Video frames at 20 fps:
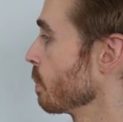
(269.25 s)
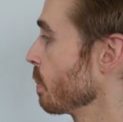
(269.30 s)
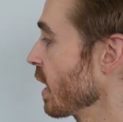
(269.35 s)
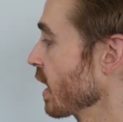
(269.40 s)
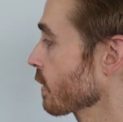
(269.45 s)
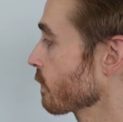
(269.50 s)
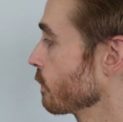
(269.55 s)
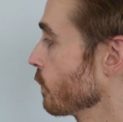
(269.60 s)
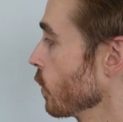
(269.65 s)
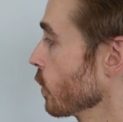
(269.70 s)

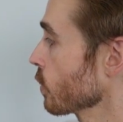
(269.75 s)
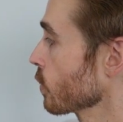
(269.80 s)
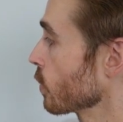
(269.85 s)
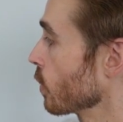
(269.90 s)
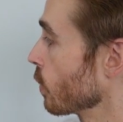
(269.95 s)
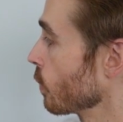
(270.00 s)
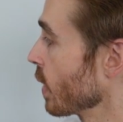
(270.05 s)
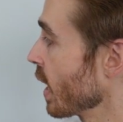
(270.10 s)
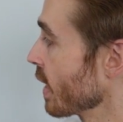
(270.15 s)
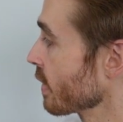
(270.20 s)
Back further
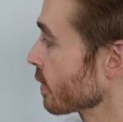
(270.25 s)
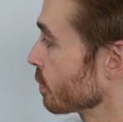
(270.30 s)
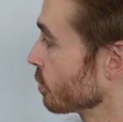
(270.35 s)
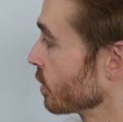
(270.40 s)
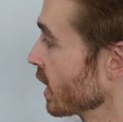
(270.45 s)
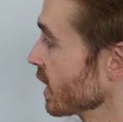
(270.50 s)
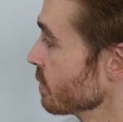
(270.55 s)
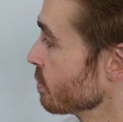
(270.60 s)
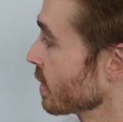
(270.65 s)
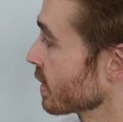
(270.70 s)
around the
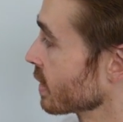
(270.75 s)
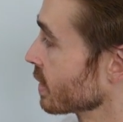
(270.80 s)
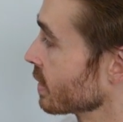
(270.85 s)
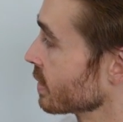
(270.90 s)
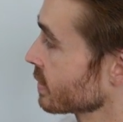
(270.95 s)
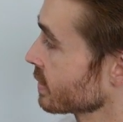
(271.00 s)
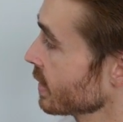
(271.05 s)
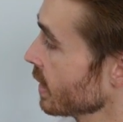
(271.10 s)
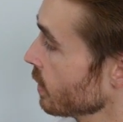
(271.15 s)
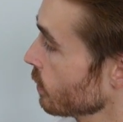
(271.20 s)
play button
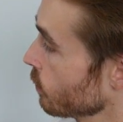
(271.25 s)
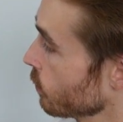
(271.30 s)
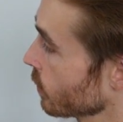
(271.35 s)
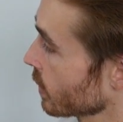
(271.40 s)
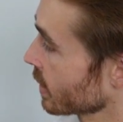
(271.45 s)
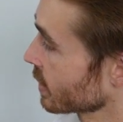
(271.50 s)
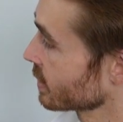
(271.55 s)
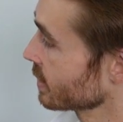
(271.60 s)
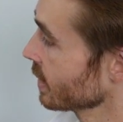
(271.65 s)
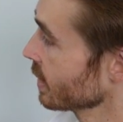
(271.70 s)
itself,
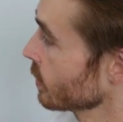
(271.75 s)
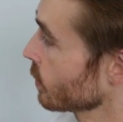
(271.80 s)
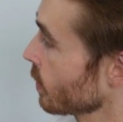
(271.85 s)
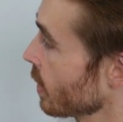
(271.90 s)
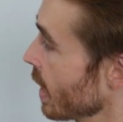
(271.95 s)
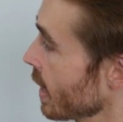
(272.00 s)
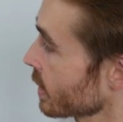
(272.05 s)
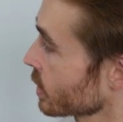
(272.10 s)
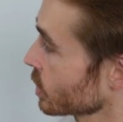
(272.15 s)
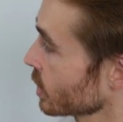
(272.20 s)
we can see that
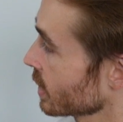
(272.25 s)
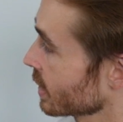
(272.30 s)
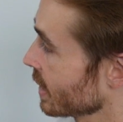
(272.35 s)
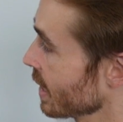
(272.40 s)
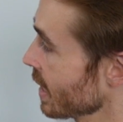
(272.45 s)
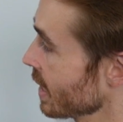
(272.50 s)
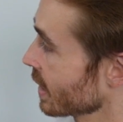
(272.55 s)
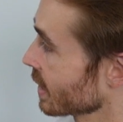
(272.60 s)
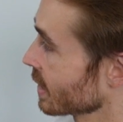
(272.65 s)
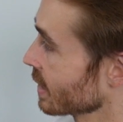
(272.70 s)
we're actually
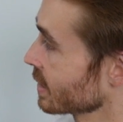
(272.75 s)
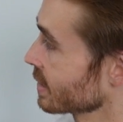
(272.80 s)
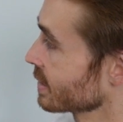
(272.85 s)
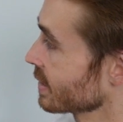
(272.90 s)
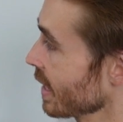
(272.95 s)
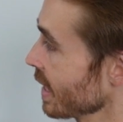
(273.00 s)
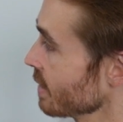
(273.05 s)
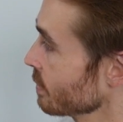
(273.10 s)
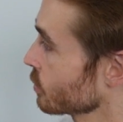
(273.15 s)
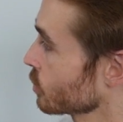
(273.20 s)
getting this
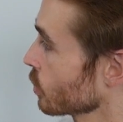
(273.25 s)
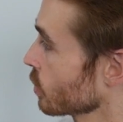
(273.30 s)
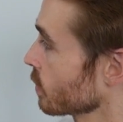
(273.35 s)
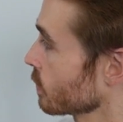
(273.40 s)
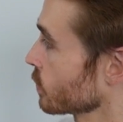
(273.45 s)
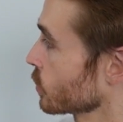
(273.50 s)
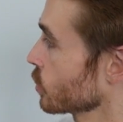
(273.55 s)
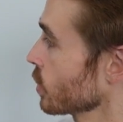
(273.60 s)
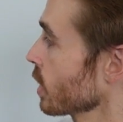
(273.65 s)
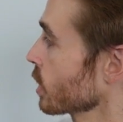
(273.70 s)
same sort
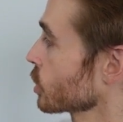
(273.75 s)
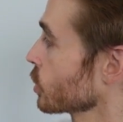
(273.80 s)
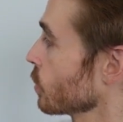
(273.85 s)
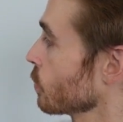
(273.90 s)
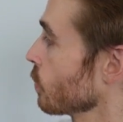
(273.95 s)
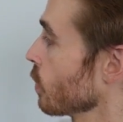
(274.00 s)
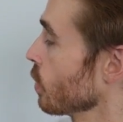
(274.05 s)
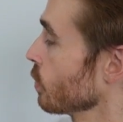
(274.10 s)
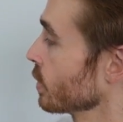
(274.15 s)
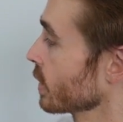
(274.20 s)
of structure
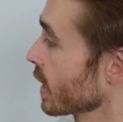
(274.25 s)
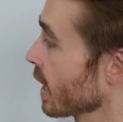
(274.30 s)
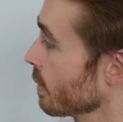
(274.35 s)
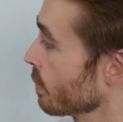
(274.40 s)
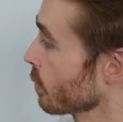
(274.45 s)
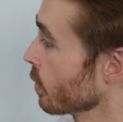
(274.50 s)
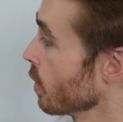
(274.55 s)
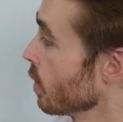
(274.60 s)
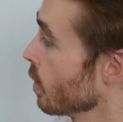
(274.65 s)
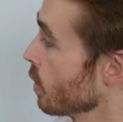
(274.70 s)
rolling
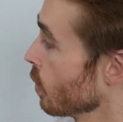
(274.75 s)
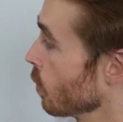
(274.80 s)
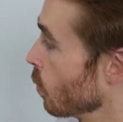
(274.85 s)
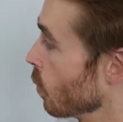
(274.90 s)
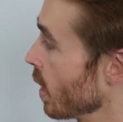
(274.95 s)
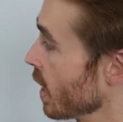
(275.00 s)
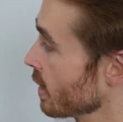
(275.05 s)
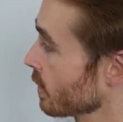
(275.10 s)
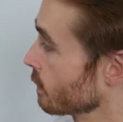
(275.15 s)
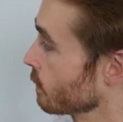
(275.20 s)
up
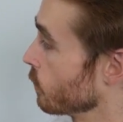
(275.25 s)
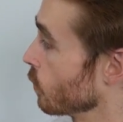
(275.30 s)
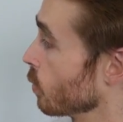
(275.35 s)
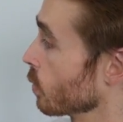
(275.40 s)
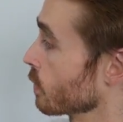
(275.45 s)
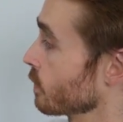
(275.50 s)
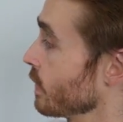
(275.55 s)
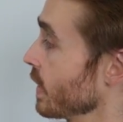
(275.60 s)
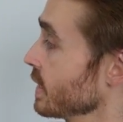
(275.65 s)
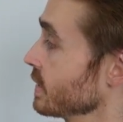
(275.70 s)
where the
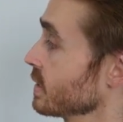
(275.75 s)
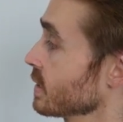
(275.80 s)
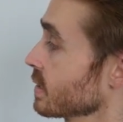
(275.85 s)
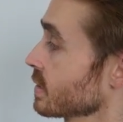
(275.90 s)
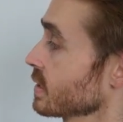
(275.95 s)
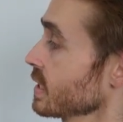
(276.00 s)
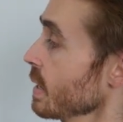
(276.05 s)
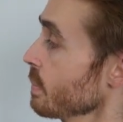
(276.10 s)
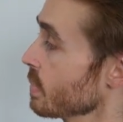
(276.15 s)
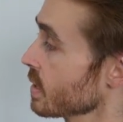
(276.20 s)
forward
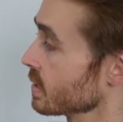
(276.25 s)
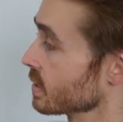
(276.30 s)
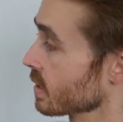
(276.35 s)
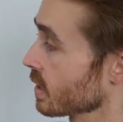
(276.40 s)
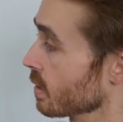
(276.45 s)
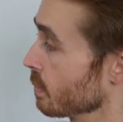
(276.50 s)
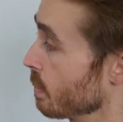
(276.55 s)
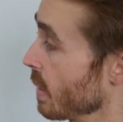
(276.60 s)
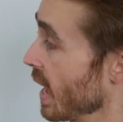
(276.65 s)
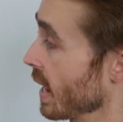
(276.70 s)
facing step is
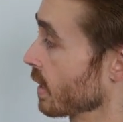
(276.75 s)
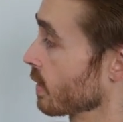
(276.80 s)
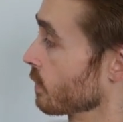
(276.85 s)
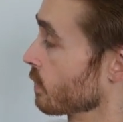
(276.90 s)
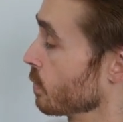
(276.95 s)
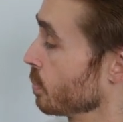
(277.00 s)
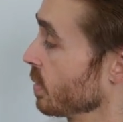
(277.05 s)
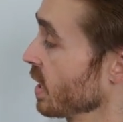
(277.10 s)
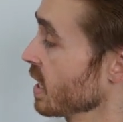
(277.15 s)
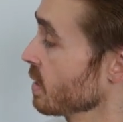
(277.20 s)
at the back
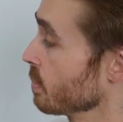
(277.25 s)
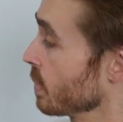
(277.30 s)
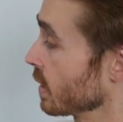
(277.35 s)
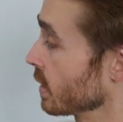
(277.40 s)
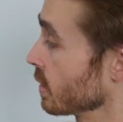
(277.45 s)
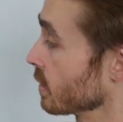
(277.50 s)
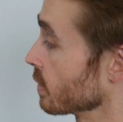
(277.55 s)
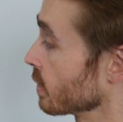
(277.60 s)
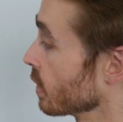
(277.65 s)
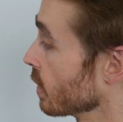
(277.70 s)
of the play
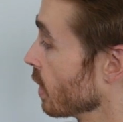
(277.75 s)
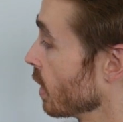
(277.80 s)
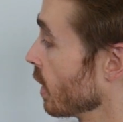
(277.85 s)
button.